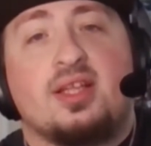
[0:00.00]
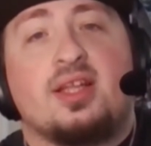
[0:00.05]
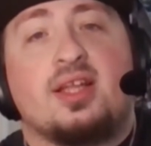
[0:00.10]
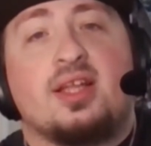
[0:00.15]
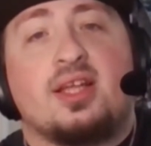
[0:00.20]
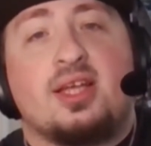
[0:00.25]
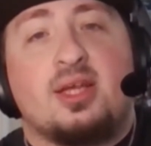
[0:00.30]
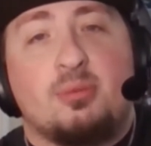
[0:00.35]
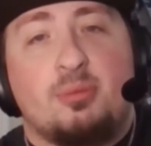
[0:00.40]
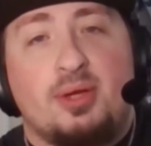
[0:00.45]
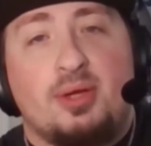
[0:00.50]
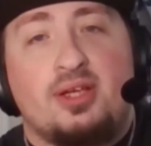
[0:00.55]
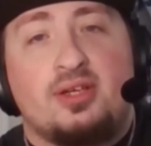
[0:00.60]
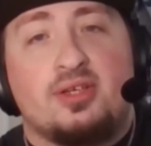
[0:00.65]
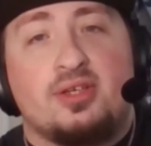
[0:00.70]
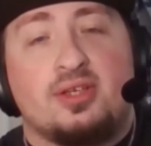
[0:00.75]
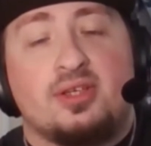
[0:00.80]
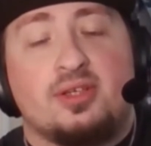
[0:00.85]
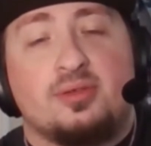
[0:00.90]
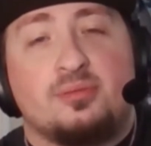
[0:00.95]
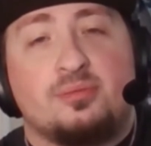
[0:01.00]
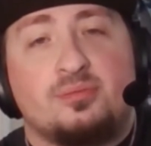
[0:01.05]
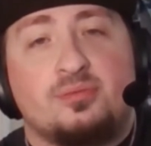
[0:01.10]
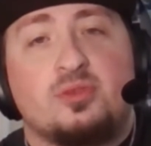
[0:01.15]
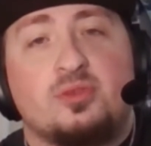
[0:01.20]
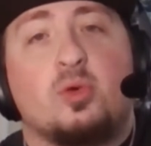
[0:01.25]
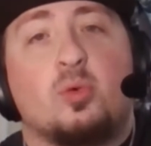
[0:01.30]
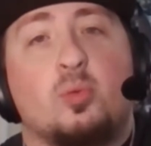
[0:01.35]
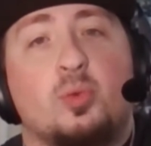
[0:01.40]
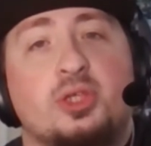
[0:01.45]
Commander,
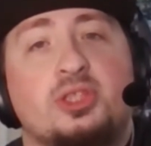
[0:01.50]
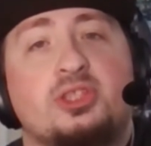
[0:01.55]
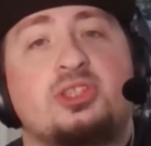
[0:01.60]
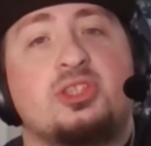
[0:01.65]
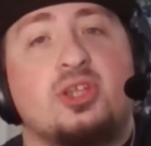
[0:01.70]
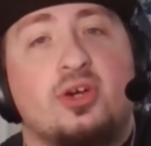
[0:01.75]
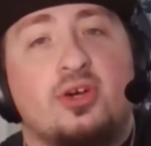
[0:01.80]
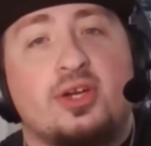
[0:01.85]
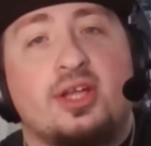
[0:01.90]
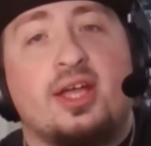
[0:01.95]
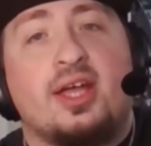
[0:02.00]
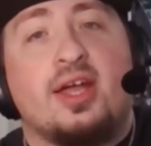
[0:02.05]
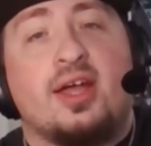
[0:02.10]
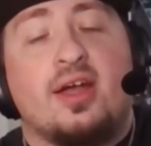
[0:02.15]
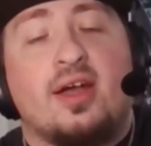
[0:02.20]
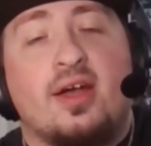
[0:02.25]
we start at